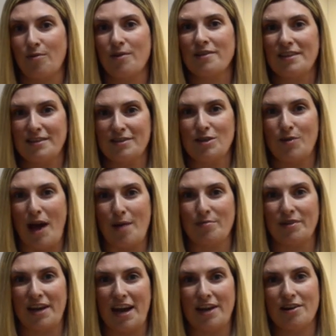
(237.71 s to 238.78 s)
with these new
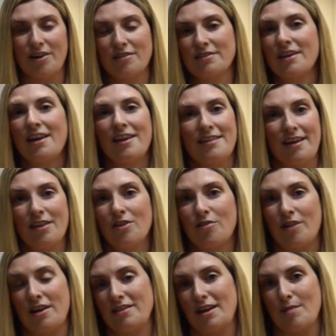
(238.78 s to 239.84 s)
applicators. The other
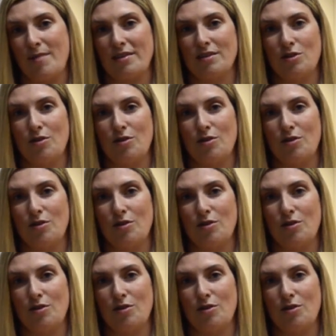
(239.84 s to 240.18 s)
great thing about the